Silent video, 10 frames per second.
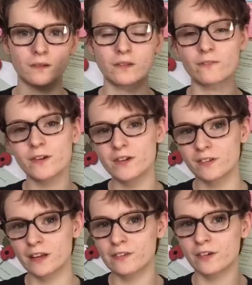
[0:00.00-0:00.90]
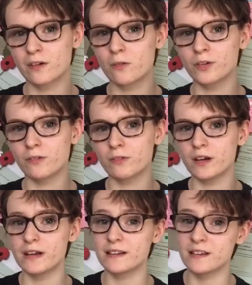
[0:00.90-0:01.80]
The first classic I want to
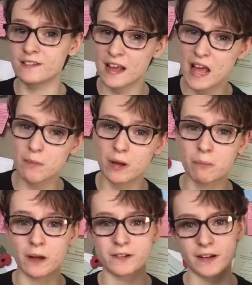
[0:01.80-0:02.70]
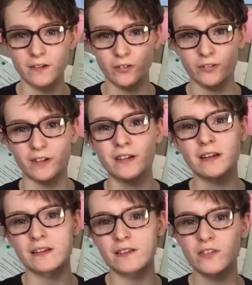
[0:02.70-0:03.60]
read is Emma by Jane Austen.
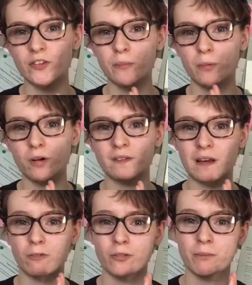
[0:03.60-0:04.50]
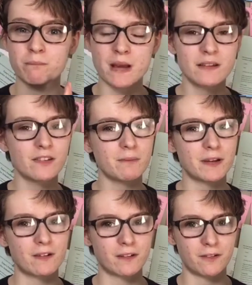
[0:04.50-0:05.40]
This is a book that was meant to
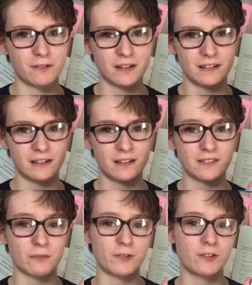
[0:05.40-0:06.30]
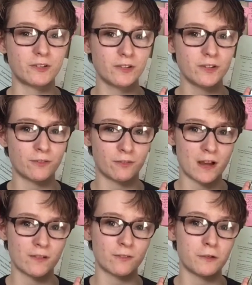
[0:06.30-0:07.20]
be on our reading list and we should have
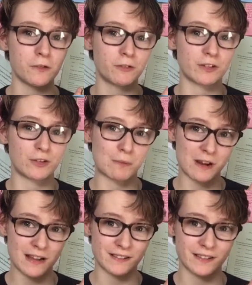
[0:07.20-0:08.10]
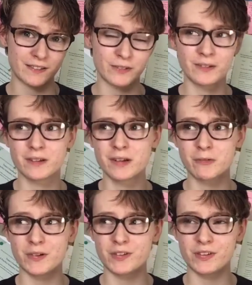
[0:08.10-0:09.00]
read for critical practice,
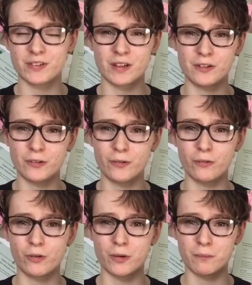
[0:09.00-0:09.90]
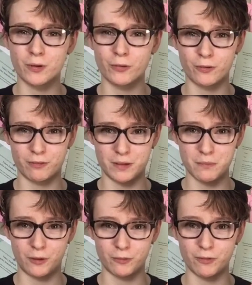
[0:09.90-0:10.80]
which is a dull compulsory
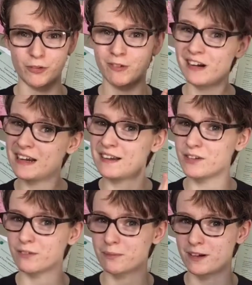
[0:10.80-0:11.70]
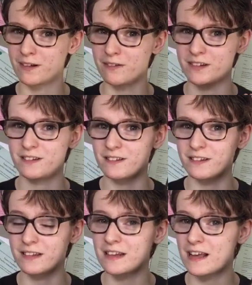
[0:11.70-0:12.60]
module, so I had other priorities
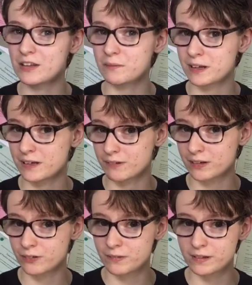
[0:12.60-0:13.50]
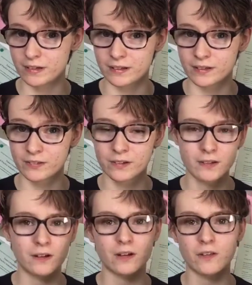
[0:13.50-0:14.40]
and didn't end up getting around to reading this,
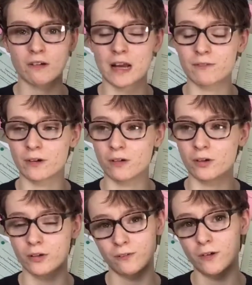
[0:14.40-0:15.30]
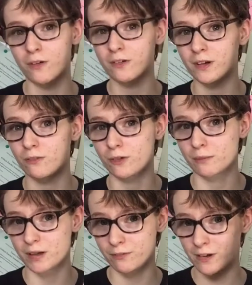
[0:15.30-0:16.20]
although I have it on good authority of one
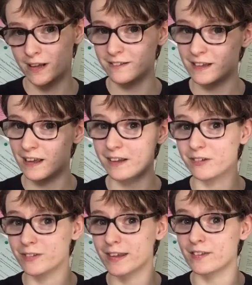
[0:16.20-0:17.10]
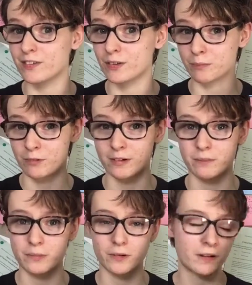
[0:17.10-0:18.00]
of my friends, Ellie, who says it's a
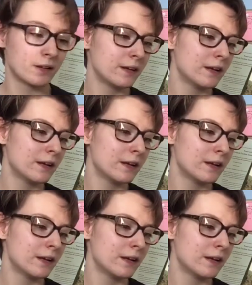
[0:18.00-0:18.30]
brilliant book.